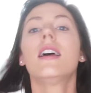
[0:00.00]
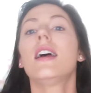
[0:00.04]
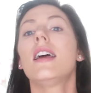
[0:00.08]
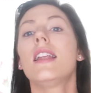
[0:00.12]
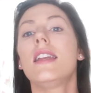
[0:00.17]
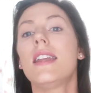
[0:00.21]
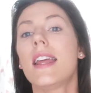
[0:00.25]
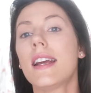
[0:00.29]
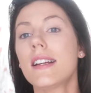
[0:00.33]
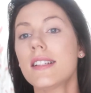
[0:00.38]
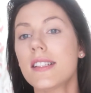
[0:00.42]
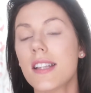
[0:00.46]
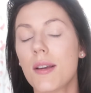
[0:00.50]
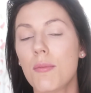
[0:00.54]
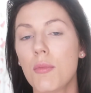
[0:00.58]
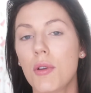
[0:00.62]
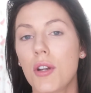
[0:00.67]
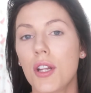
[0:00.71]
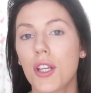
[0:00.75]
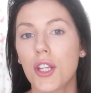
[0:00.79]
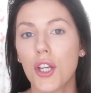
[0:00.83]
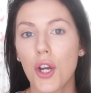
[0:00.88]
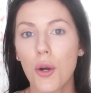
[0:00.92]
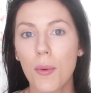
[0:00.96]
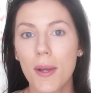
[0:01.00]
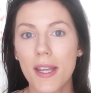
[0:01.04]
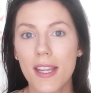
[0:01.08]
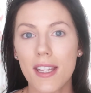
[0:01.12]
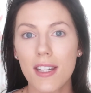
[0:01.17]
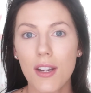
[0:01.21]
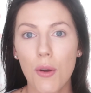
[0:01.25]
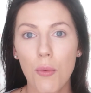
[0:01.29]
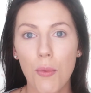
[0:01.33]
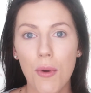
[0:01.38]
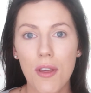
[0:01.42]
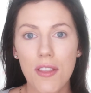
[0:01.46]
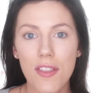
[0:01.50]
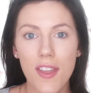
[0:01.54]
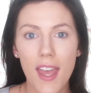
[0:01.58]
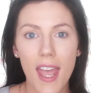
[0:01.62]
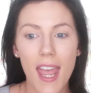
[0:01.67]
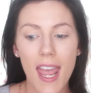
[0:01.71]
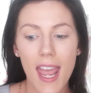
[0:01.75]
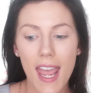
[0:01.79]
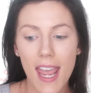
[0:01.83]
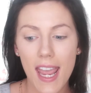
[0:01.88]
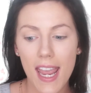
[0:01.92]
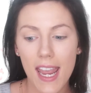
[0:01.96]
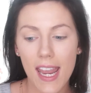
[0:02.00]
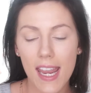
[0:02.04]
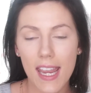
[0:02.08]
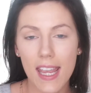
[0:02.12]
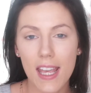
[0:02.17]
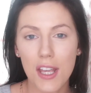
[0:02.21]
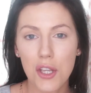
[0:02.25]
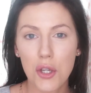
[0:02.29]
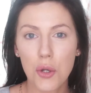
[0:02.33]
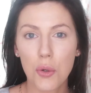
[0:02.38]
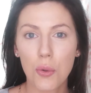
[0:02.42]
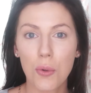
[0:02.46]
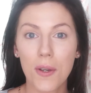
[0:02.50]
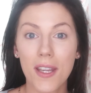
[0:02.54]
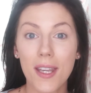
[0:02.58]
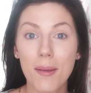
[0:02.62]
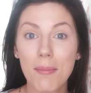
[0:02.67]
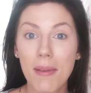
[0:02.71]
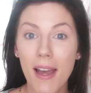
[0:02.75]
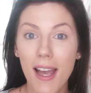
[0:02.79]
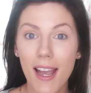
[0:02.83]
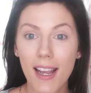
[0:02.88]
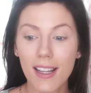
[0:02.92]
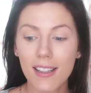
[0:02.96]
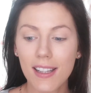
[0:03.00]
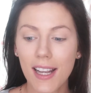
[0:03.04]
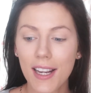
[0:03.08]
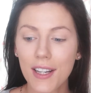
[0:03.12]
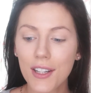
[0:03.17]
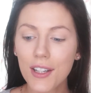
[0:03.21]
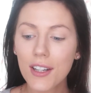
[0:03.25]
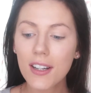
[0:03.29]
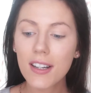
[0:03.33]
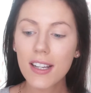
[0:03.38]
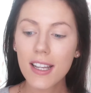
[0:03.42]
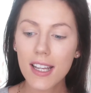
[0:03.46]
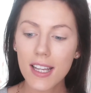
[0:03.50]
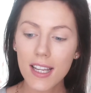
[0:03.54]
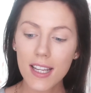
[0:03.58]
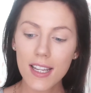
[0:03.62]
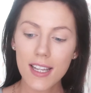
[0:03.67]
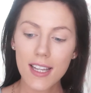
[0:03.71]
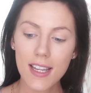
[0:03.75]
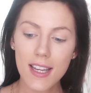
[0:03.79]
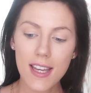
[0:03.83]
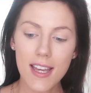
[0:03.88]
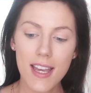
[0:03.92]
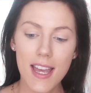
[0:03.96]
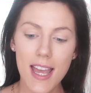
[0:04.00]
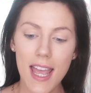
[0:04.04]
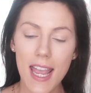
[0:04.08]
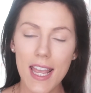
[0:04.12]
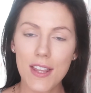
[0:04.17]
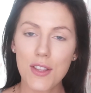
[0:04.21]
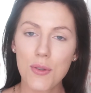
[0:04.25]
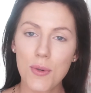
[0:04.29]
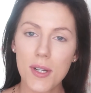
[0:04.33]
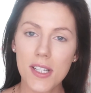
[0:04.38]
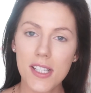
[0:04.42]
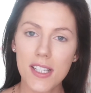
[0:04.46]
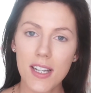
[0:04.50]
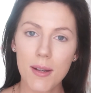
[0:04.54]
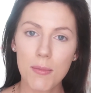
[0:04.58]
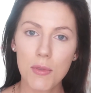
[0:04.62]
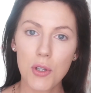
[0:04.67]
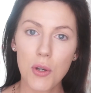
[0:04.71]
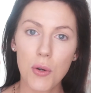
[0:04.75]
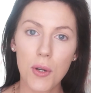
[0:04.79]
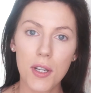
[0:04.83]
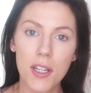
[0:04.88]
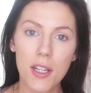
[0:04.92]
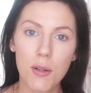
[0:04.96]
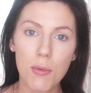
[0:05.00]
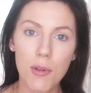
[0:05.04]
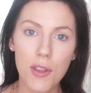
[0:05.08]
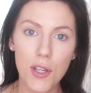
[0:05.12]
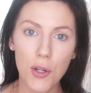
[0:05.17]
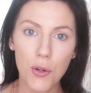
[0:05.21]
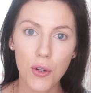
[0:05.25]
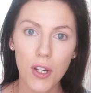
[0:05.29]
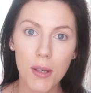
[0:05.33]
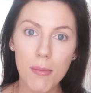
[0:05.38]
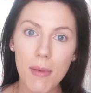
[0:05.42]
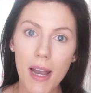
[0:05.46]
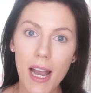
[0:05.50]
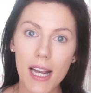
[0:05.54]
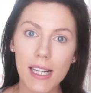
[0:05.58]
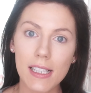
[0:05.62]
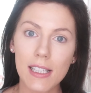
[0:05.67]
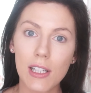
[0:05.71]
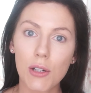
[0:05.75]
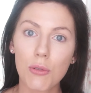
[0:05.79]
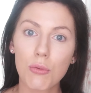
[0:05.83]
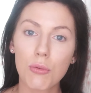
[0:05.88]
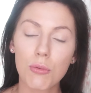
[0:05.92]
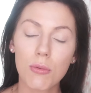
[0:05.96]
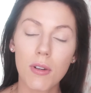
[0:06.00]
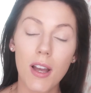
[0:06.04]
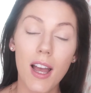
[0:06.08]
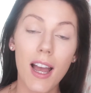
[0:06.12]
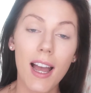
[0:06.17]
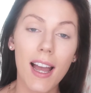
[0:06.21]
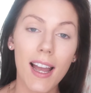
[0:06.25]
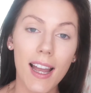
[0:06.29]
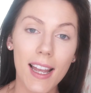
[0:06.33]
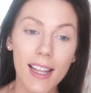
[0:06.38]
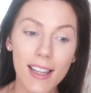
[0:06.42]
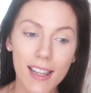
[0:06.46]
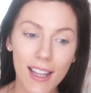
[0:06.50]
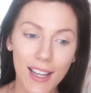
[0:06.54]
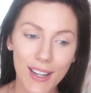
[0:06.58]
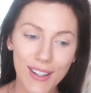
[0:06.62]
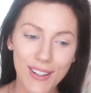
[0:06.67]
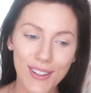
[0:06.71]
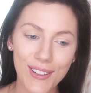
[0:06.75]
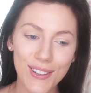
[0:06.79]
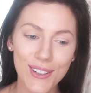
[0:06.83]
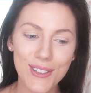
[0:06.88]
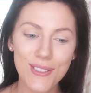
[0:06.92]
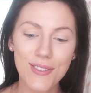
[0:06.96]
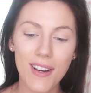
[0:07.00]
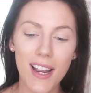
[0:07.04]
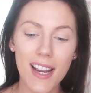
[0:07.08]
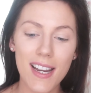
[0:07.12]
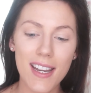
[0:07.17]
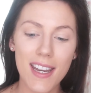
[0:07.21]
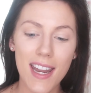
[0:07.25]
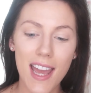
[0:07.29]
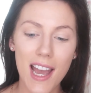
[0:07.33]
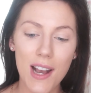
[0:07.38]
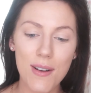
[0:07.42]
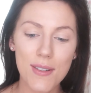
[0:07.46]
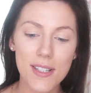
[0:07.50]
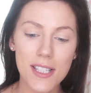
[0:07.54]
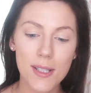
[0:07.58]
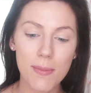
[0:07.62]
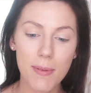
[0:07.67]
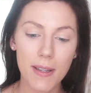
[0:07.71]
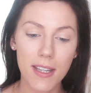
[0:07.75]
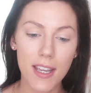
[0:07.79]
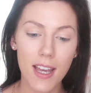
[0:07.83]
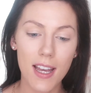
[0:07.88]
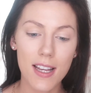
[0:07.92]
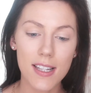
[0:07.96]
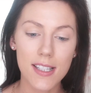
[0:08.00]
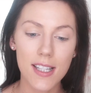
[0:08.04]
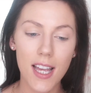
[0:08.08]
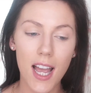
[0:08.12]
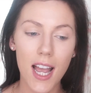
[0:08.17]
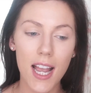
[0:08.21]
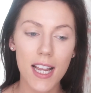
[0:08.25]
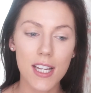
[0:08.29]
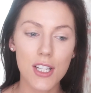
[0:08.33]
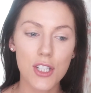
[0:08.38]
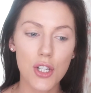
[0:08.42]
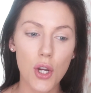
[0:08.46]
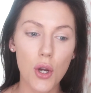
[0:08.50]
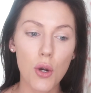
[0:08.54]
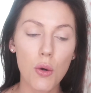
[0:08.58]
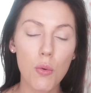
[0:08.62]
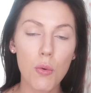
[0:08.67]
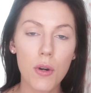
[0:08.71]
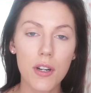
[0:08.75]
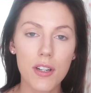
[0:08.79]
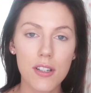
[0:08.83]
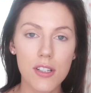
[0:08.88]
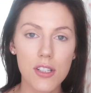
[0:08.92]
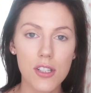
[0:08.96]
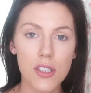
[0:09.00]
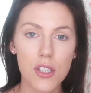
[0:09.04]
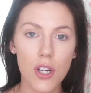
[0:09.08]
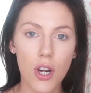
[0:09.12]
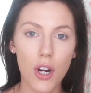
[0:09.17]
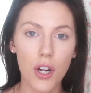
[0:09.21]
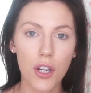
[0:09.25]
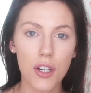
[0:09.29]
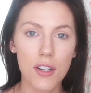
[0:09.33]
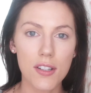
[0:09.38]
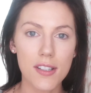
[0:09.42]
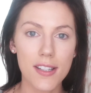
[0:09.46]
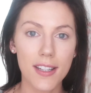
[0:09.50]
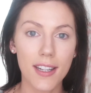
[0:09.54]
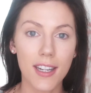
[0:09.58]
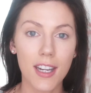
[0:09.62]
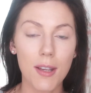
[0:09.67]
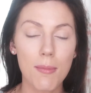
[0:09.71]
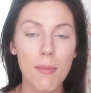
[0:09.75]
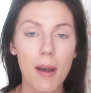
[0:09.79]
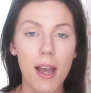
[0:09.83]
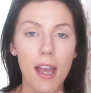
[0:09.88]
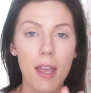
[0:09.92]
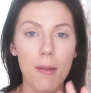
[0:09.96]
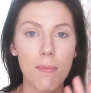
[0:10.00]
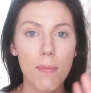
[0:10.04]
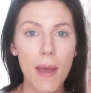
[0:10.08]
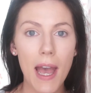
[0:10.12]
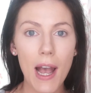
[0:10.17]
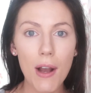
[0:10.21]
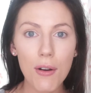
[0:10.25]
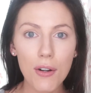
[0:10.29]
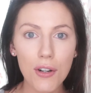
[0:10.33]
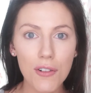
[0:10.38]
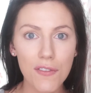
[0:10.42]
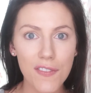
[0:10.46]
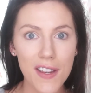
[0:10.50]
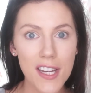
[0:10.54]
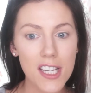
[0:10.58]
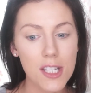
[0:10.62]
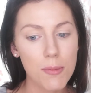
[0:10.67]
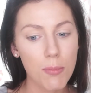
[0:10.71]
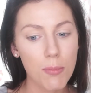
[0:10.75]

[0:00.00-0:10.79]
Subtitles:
Next, I'm gonna go in with a cream highlighter. And the reason I'm going in with a cream highlighter right now is because I don't want to start using any of my powder face